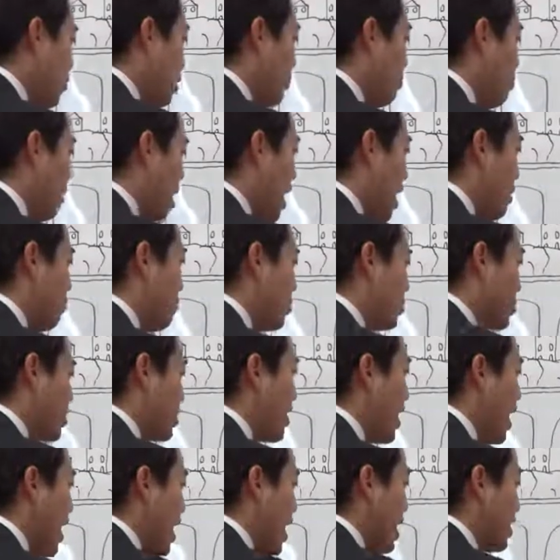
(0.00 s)
the Bible
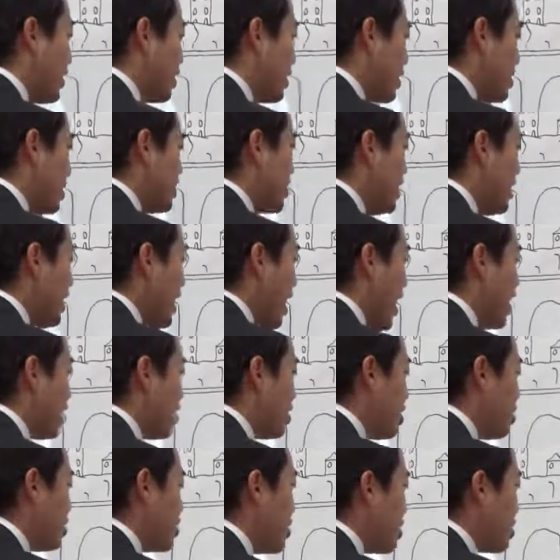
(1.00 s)
says, did
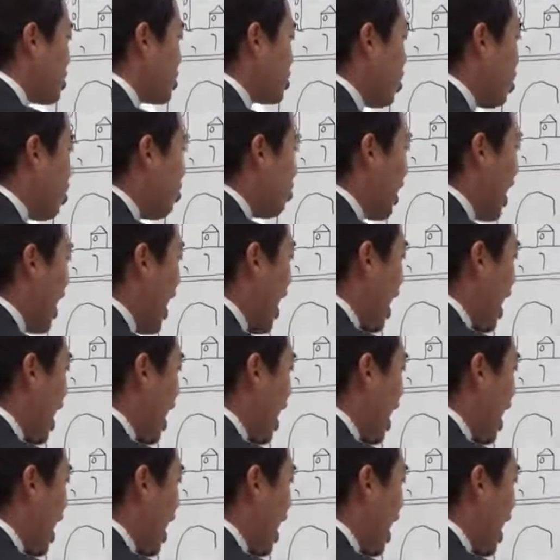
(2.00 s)
not just own a